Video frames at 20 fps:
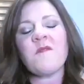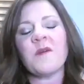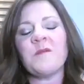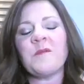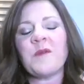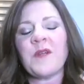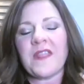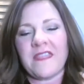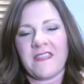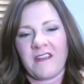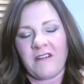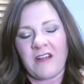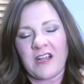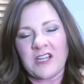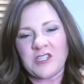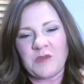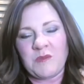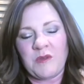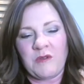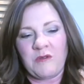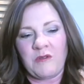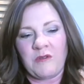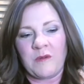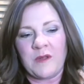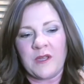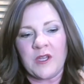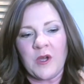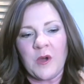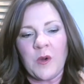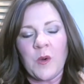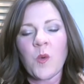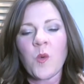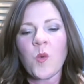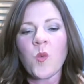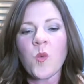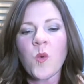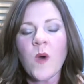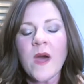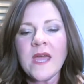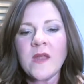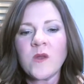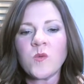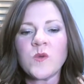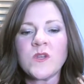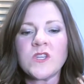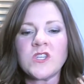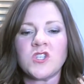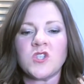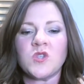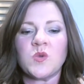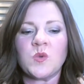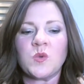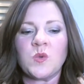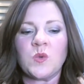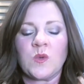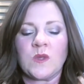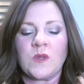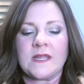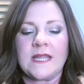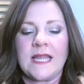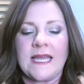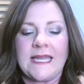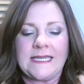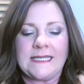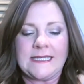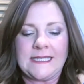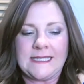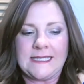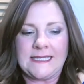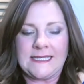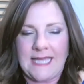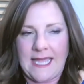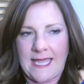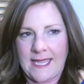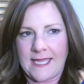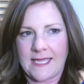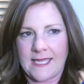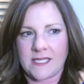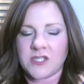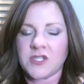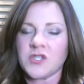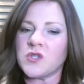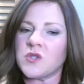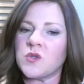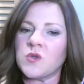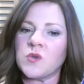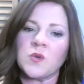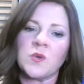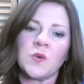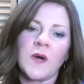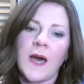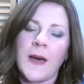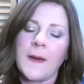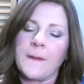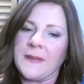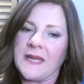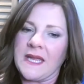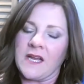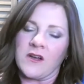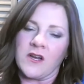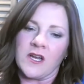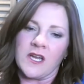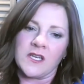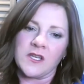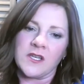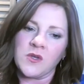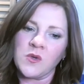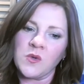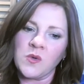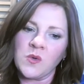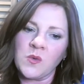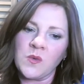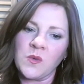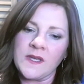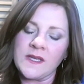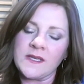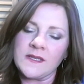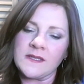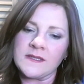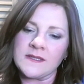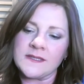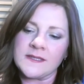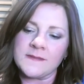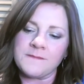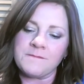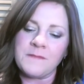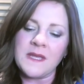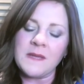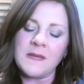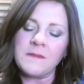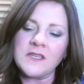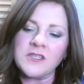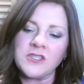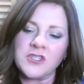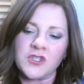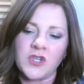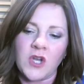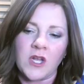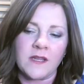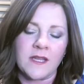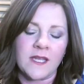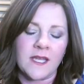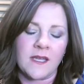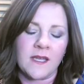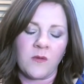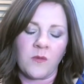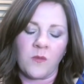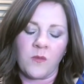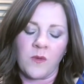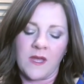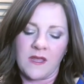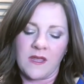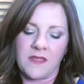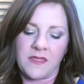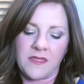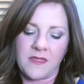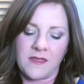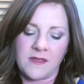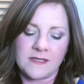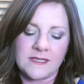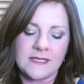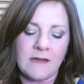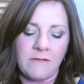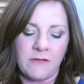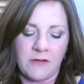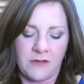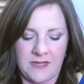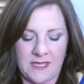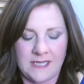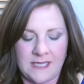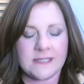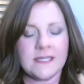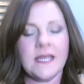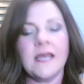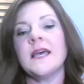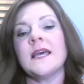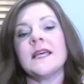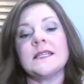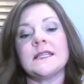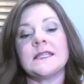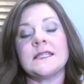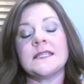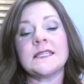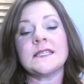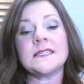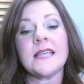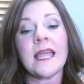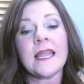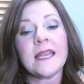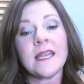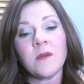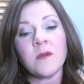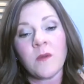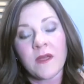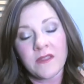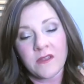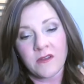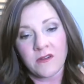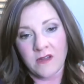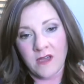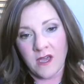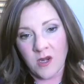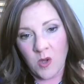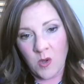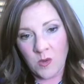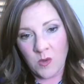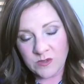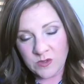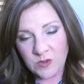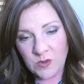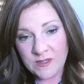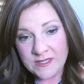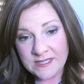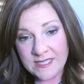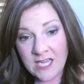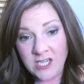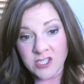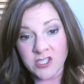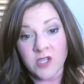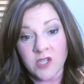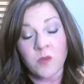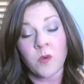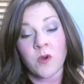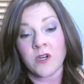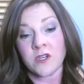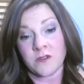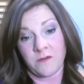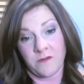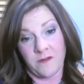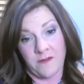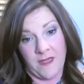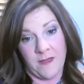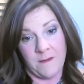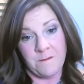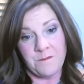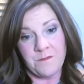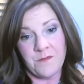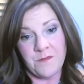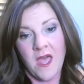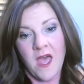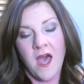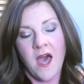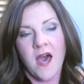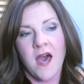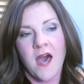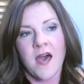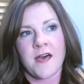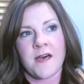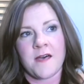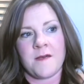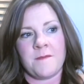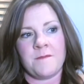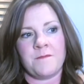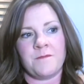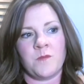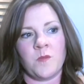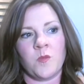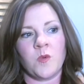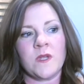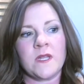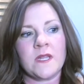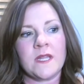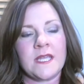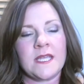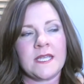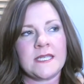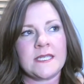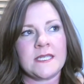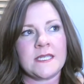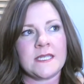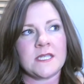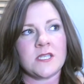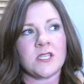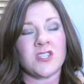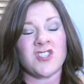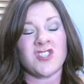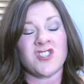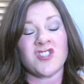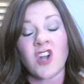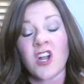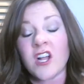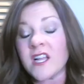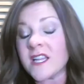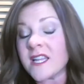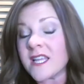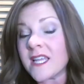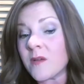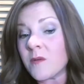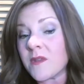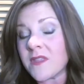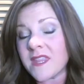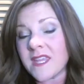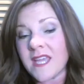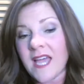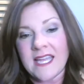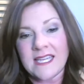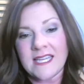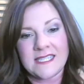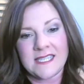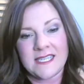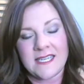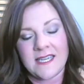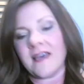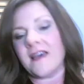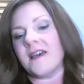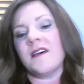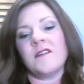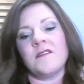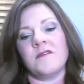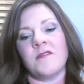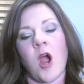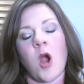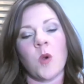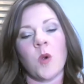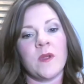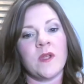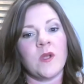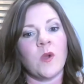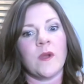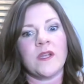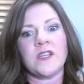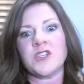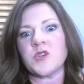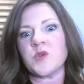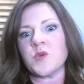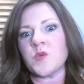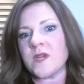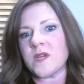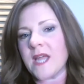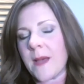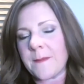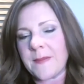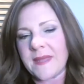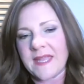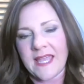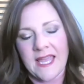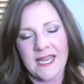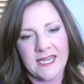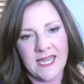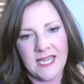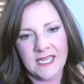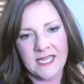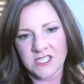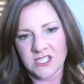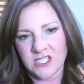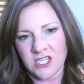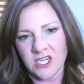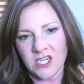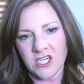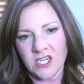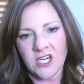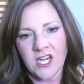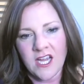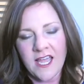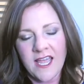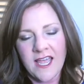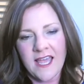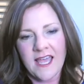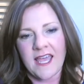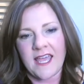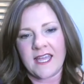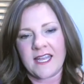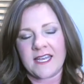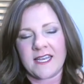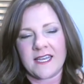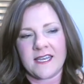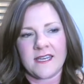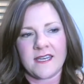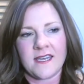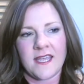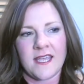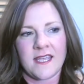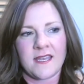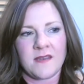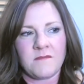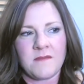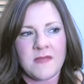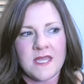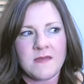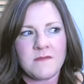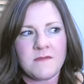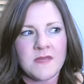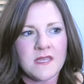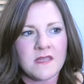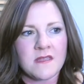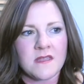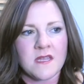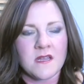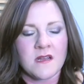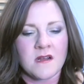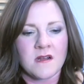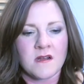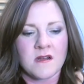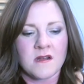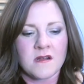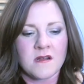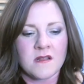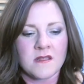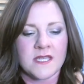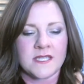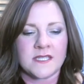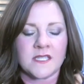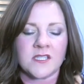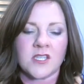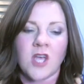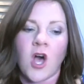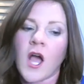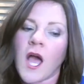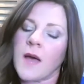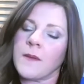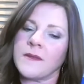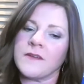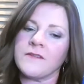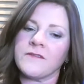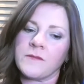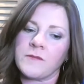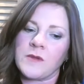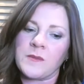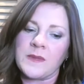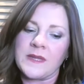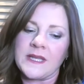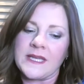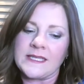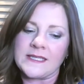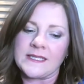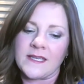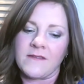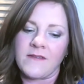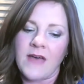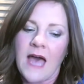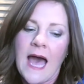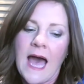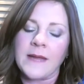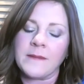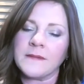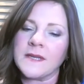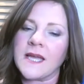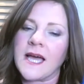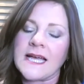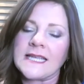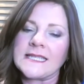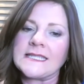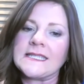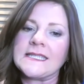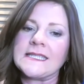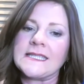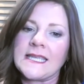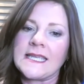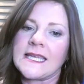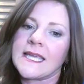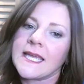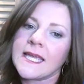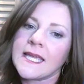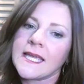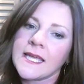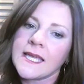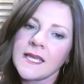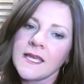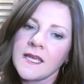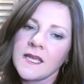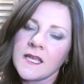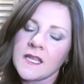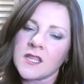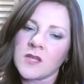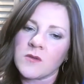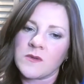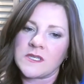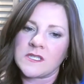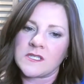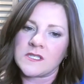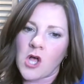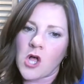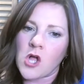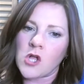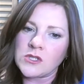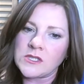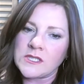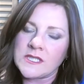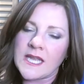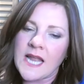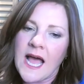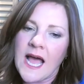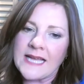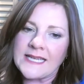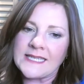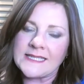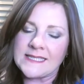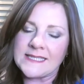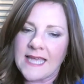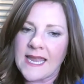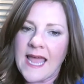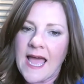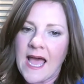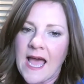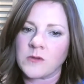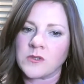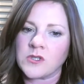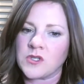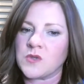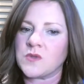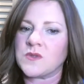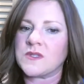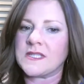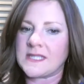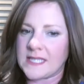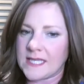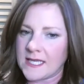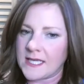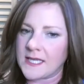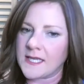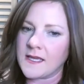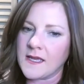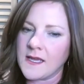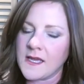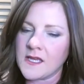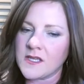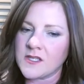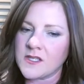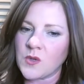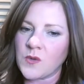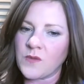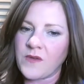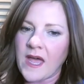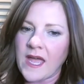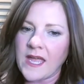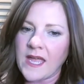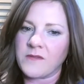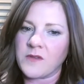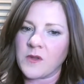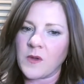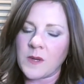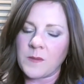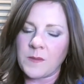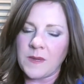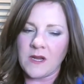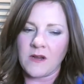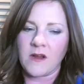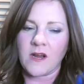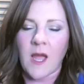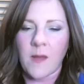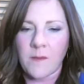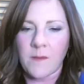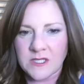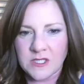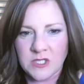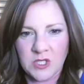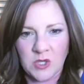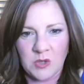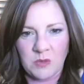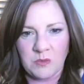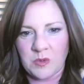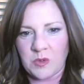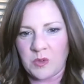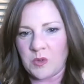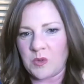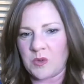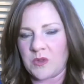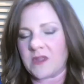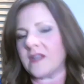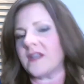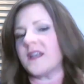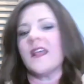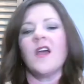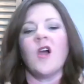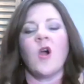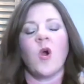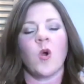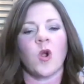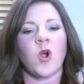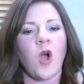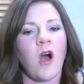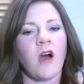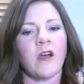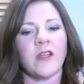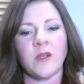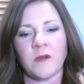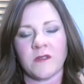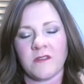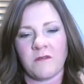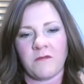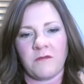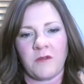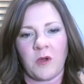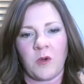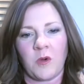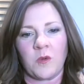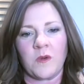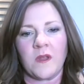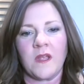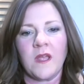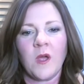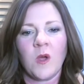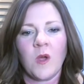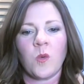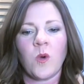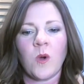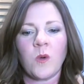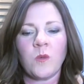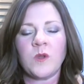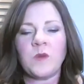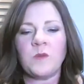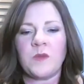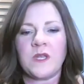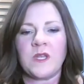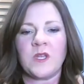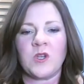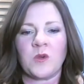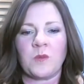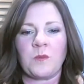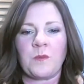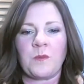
One more thing, Gretchen, before we go. What would you like to say to a parent who is maybe struggling with several things? Deciding whether or not homeschool has actually worked for them, um, really struggling with the idea of are we going to re-up again next year and and maybe there this is all coming from a place of i'm not seeing the results that i set out to see so if i if you had a parent come into your booth and or call you on the phone what would be your